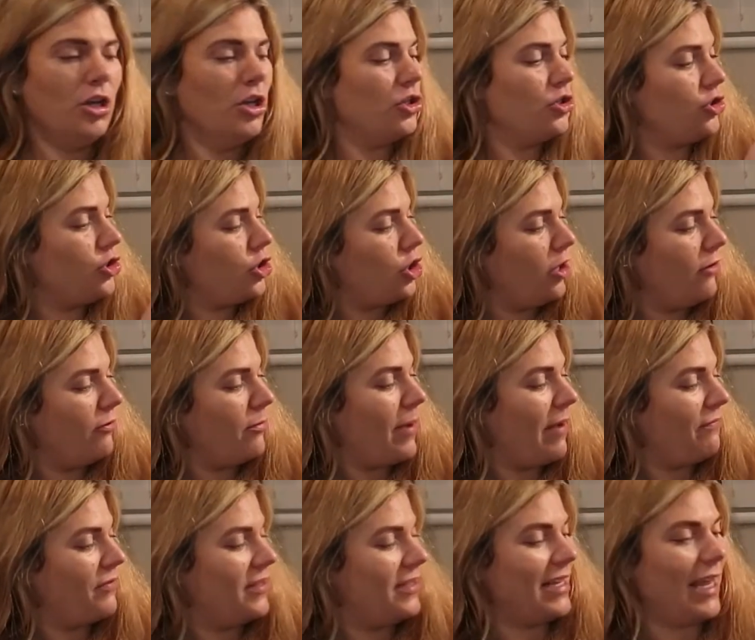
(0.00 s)
So 2 of them
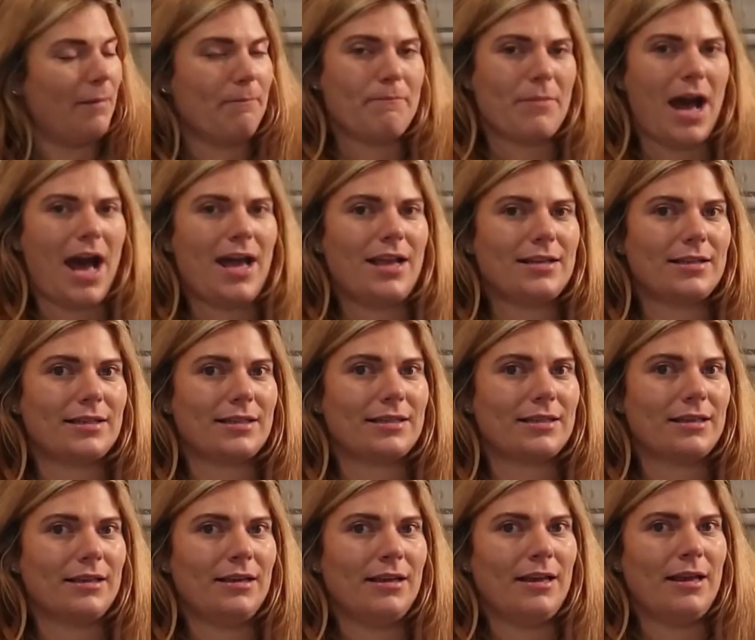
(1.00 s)
have the same mass,